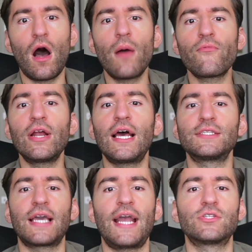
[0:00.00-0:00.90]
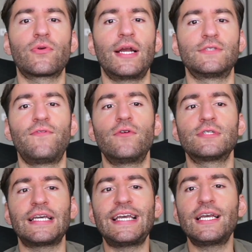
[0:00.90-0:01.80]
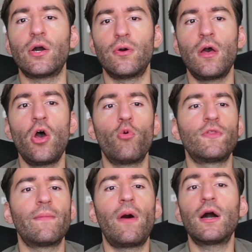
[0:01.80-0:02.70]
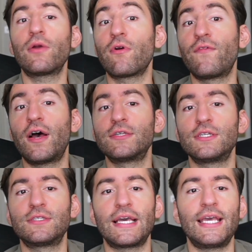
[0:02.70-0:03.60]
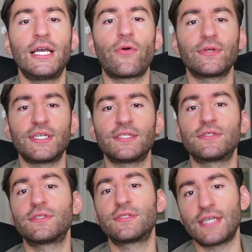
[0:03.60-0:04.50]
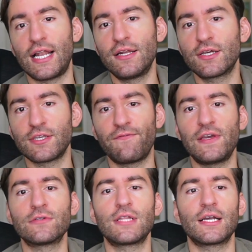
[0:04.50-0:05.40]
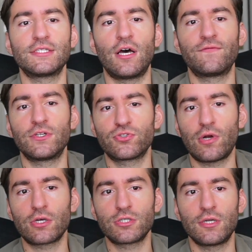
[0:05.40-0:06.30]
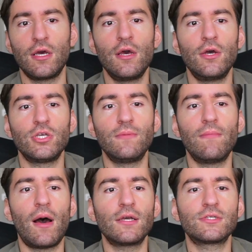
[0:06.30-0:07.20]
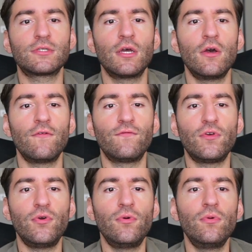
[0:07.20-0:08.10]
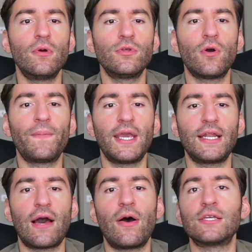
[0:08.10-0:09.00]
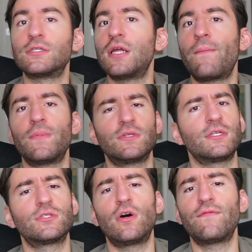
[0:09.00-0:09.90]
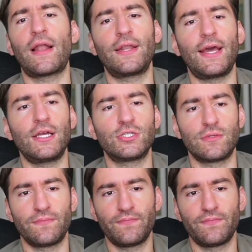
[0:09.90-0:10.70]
Unrealized gains creates false ego. When the market reverses, the ego resists selling because it feels like self-destruction. You must view your P&L as numbers. It's not validation.